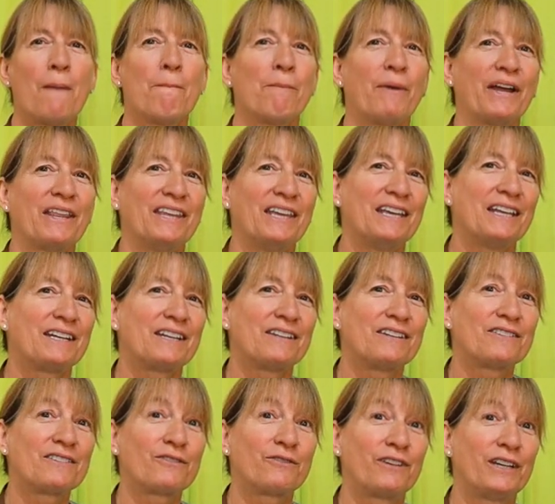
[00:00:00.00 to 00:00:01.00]
By the end of
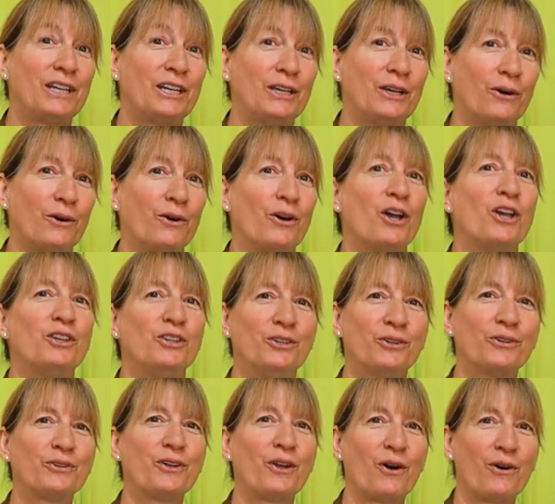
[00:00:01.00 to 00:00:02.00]
this video,
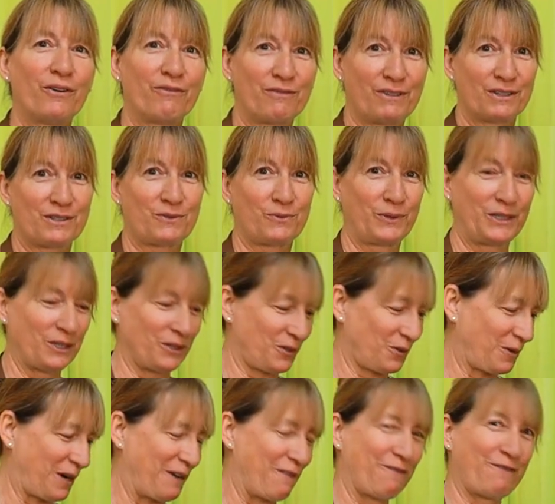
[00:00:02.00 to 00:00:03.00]
you'll know if this
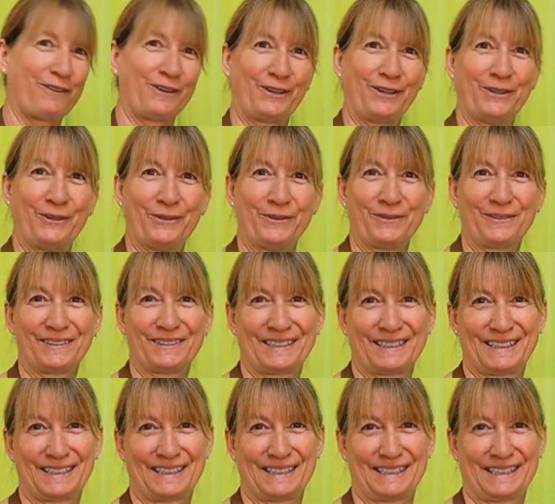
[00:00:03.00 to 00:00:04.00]
wheel's right for you.
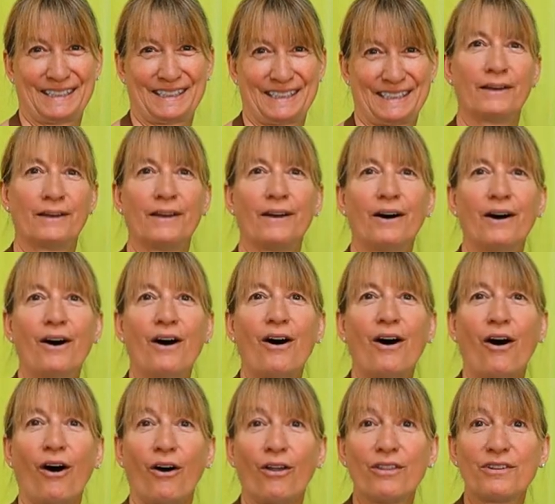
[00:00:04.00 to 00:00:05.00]

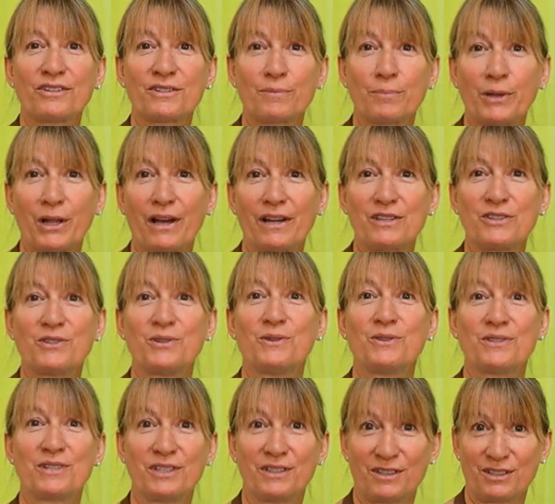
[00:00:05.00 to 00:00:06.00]
All the supplies
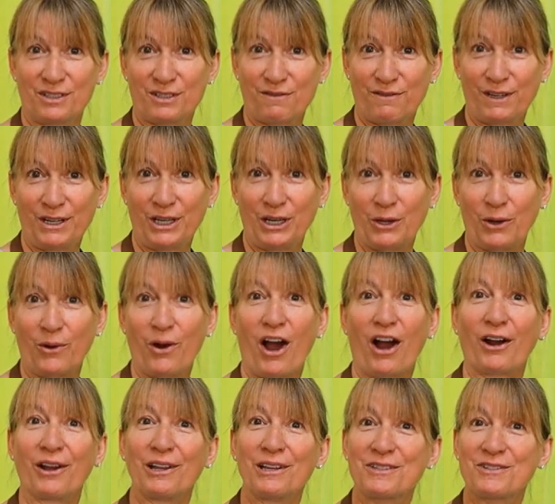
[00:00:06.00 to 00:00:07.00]
used in this video
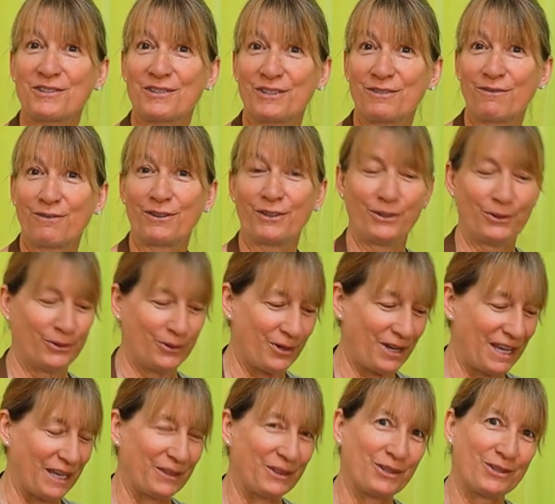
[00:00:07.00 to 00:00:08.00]
are listed for
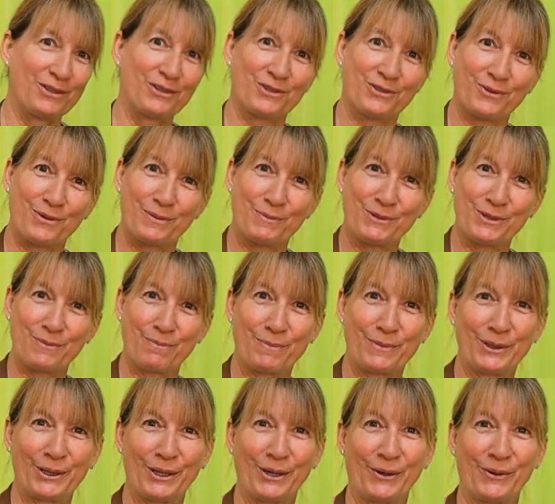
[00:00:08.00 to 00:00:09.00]
you in the description
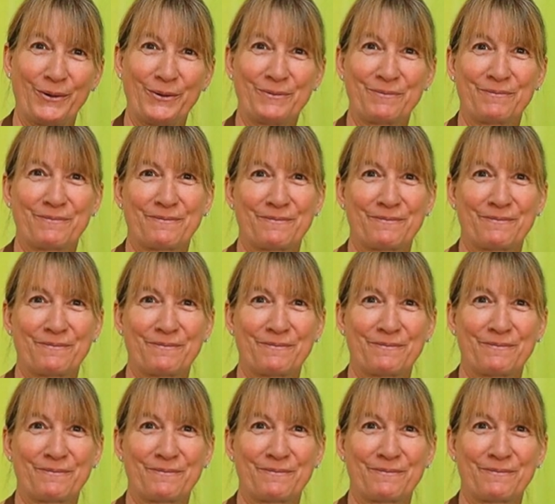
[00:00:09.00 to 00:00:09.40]
below.